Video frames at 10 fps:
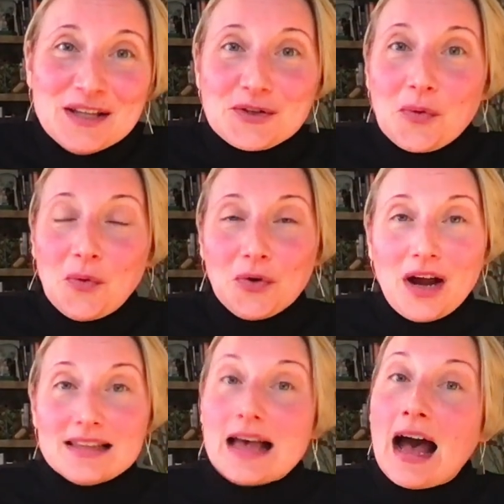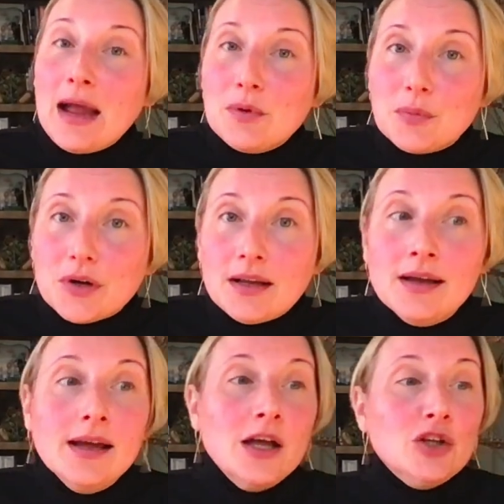So, or as I would put it,
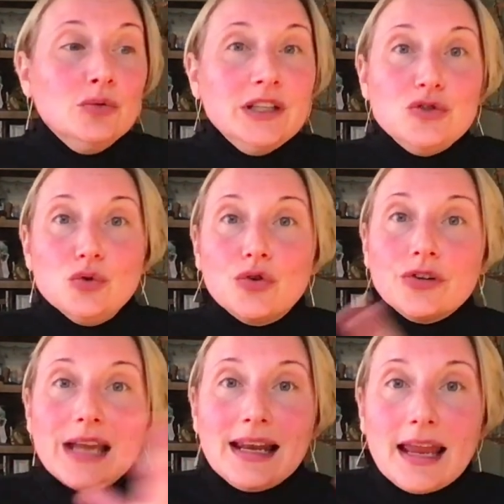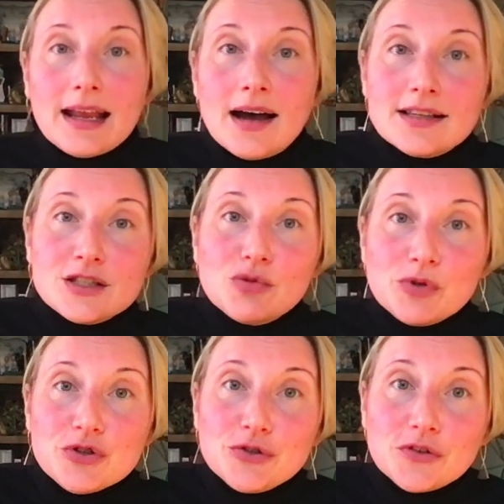you need to create a
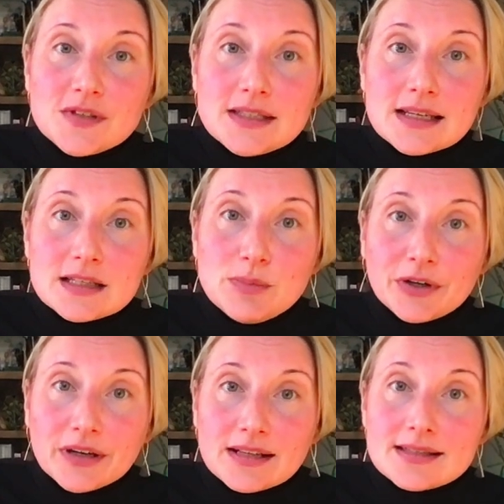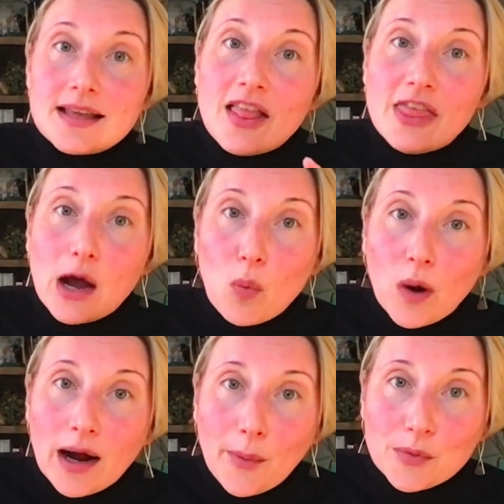customer service experience that
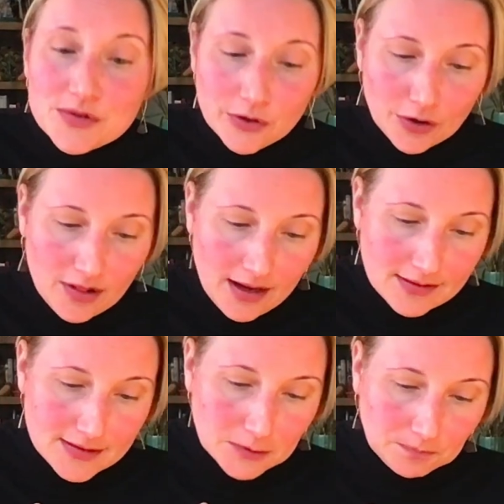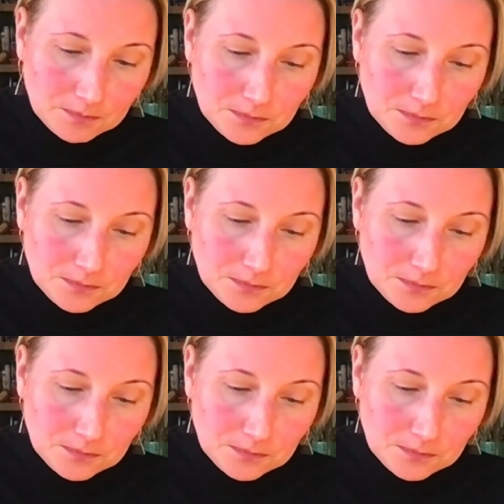wows your clients.